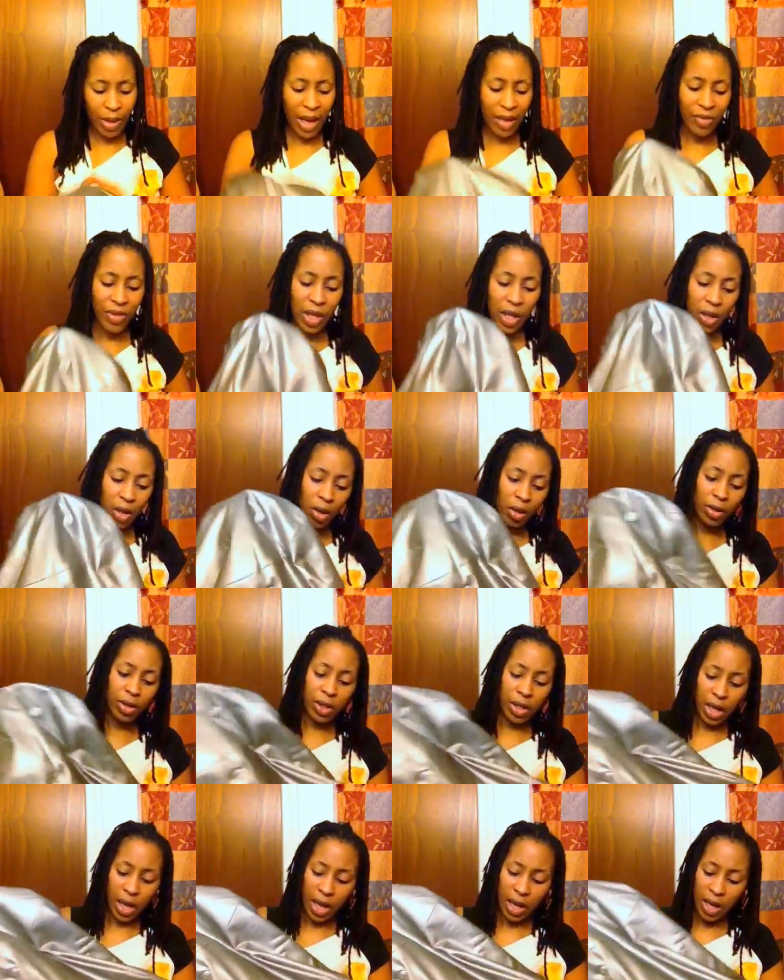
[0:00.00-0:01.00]
I think
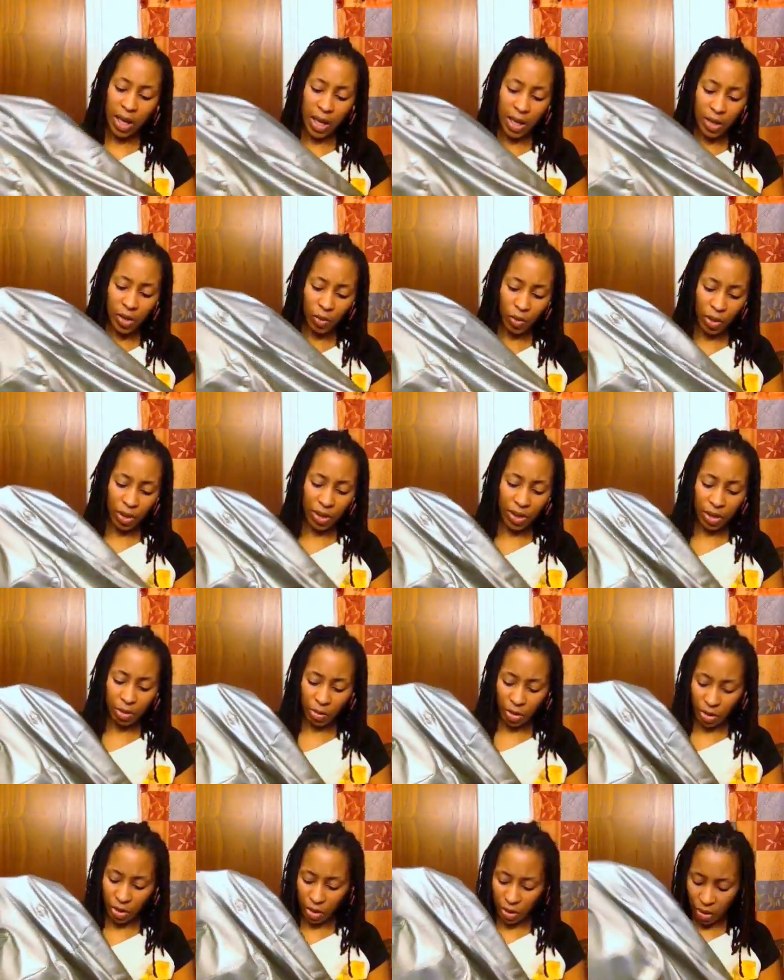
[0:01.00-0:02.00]
Golden Hot has one
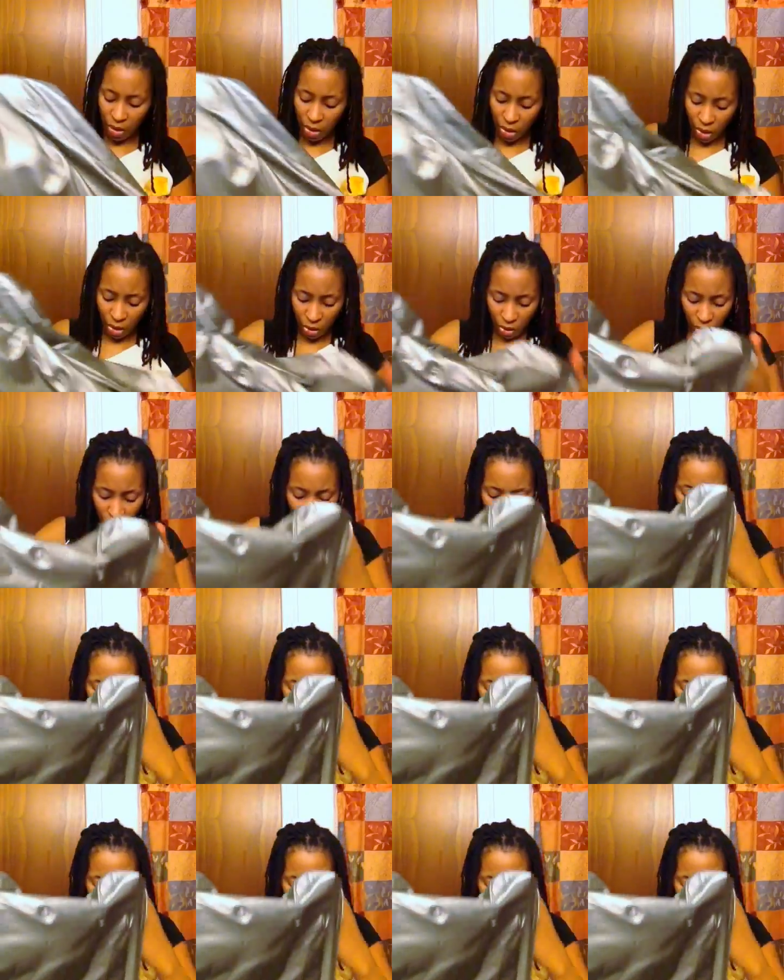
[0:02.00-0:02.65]
similar to this too.